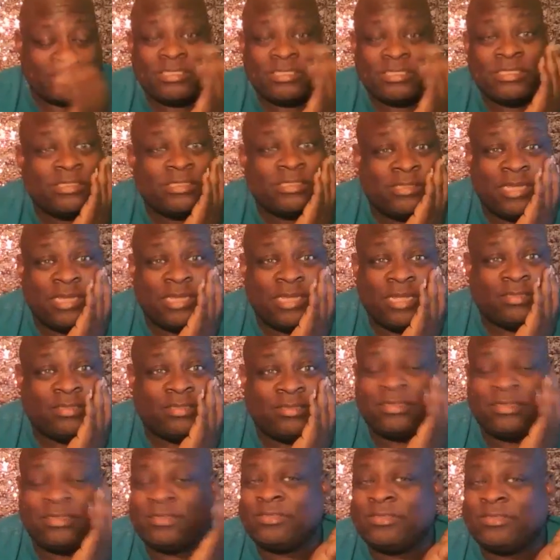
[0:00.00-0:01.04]
she just,
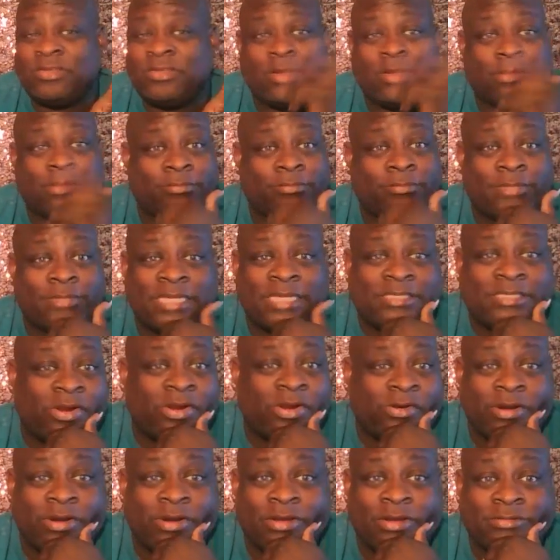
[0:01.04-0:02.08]
you know, that's
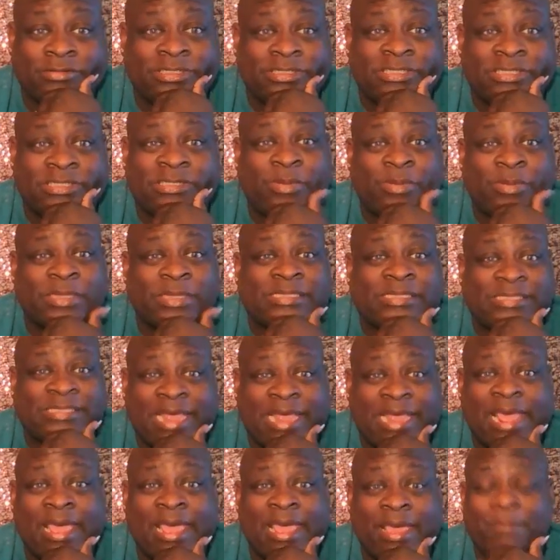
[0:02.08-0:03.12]
her though. She spends
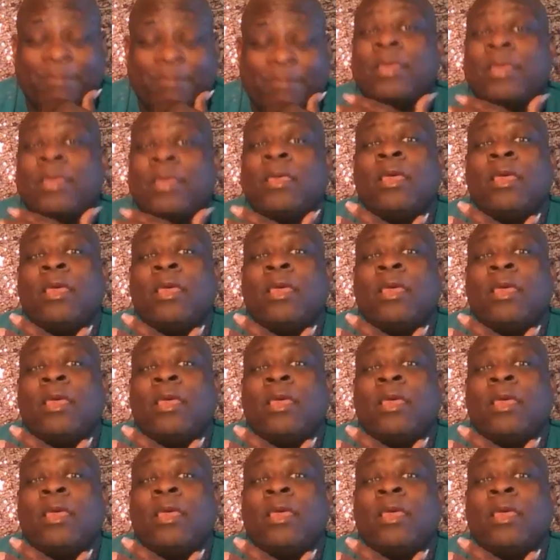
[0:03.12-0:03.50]
time,